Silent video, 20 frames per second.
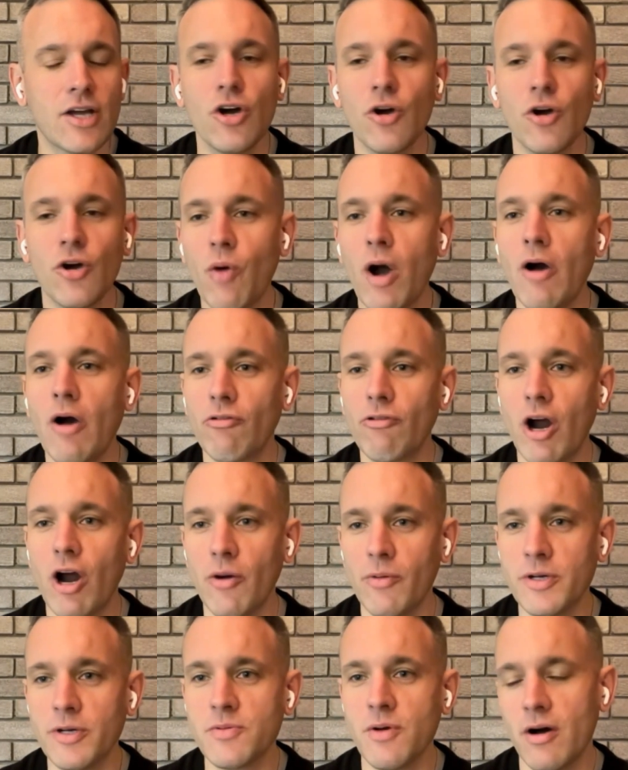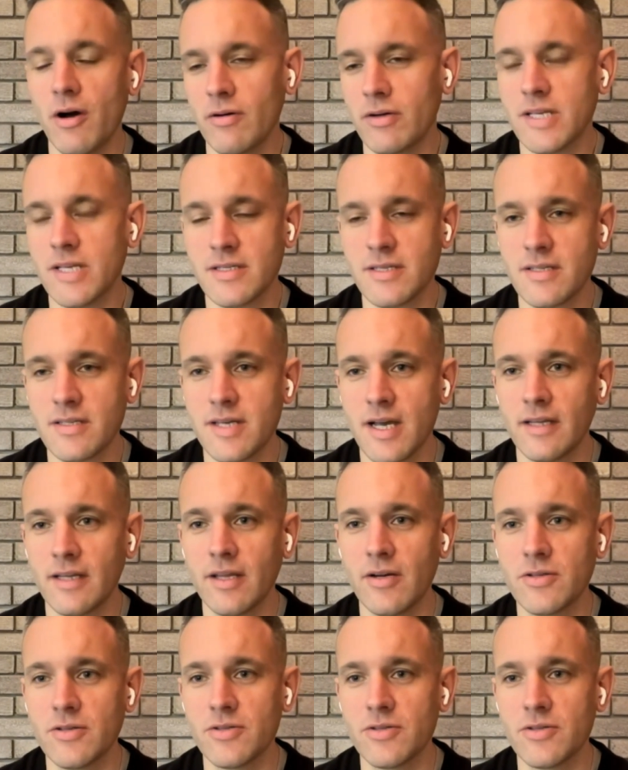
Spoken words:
could well grow as well, because as I say,